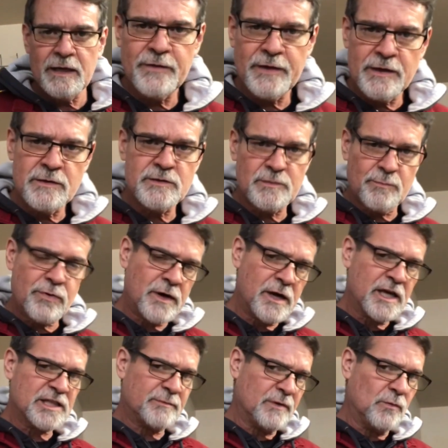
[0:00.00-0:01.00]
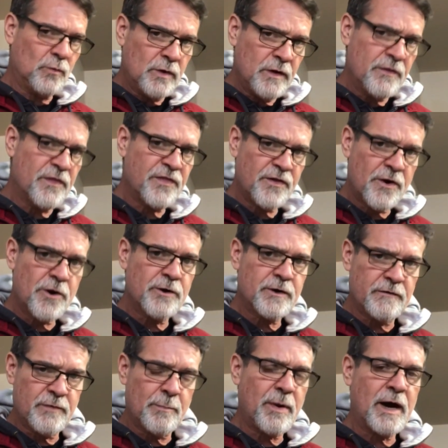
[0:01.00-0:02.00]
there's approximately one-third
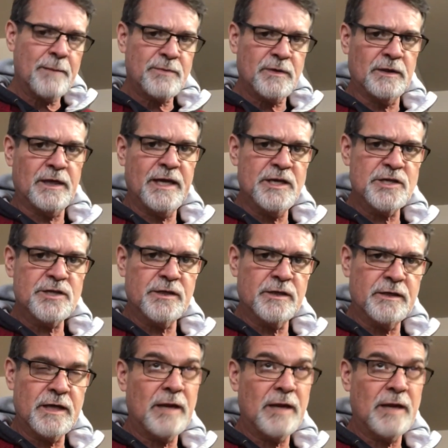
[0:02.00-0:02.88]
of the population.